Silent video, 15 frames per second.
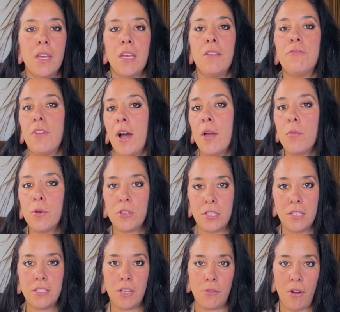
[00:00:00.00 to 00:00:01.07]
If I
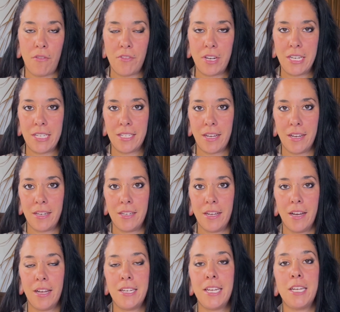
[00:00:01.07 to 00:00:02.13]
wasn't a graphic
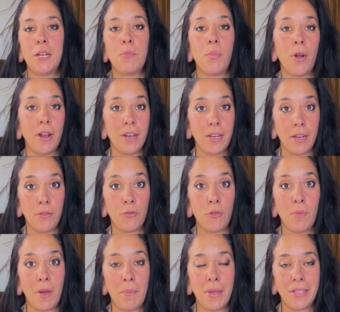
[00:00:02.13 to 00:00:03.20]
designer and needed branding for
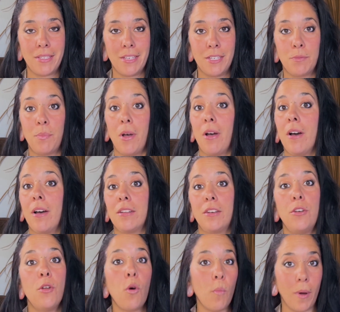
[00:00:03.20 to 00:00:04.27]
my business but had
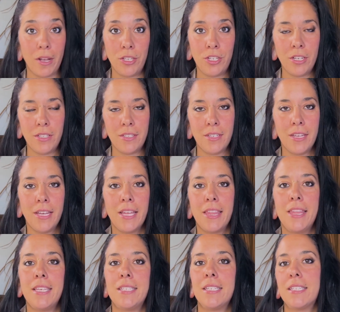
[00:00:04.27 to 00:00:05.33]
no budget,
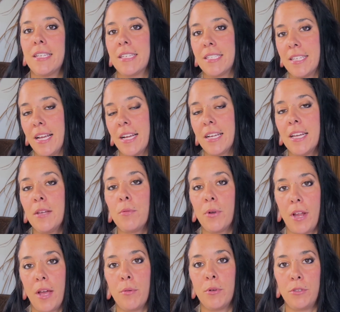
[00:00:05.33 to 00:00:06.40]
this is exactly
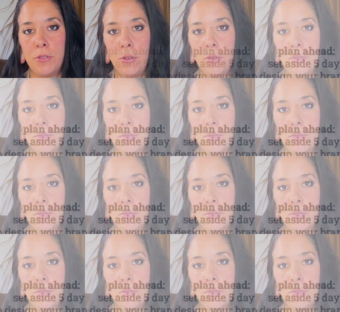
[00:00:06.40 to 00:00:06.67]
what I would do.